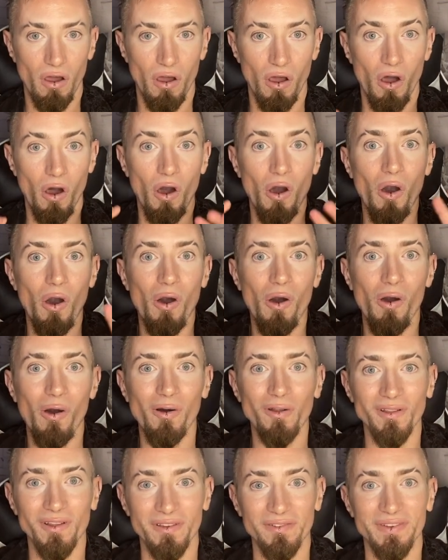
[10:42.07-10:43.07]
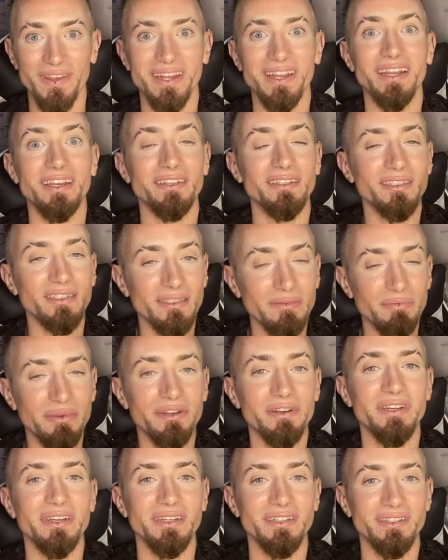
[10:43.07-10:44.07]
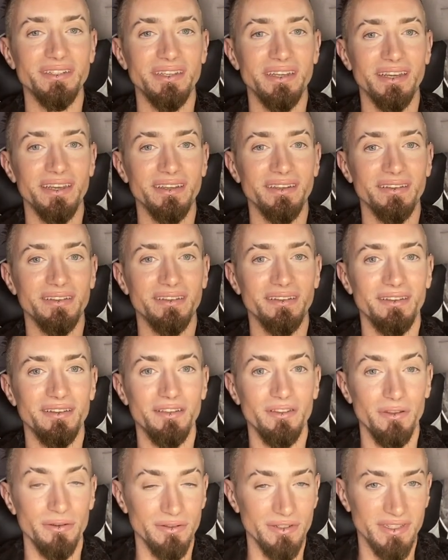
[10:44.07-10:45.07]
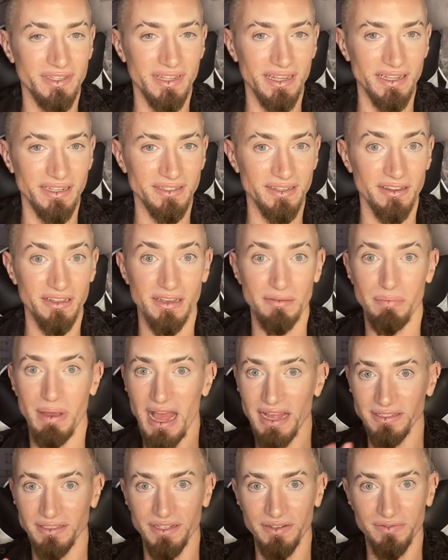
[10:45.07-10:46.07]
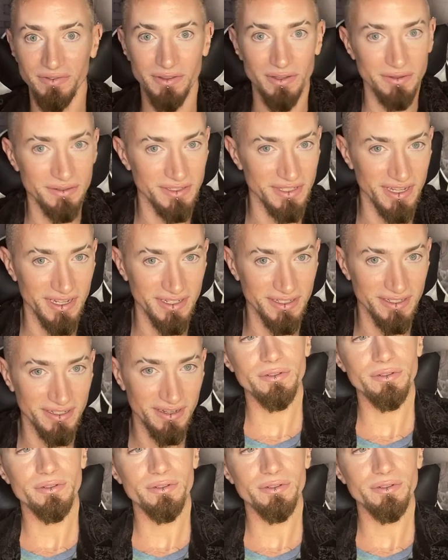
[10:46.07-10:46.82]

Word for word: all of it experiencing those things and the capacity for those things.